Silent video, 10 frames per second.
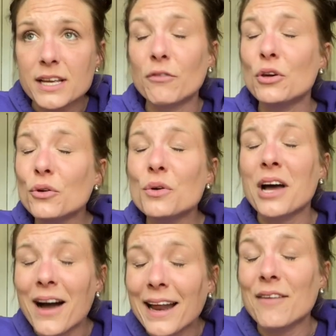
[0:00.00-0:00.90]
If you do
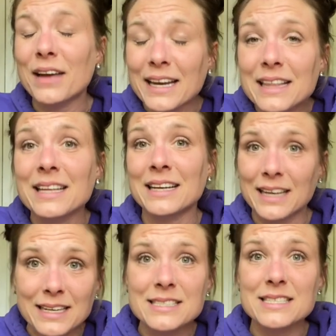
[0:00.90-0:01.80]
not have anything
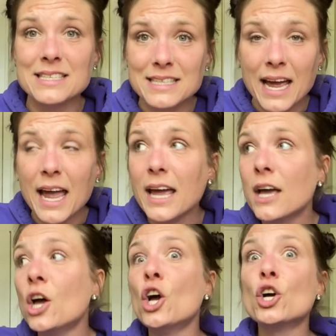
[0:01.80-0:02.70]
nice to say,
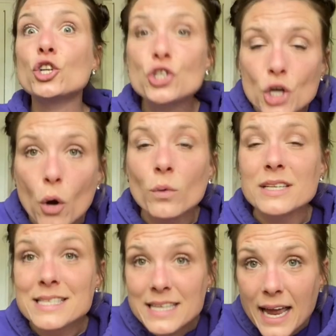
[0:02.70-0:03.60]
don't
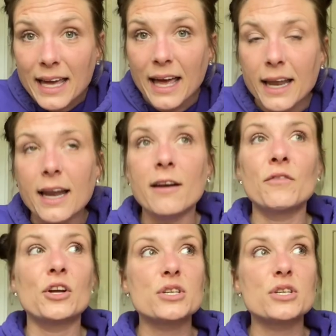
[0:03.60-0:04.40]
say it. And if there's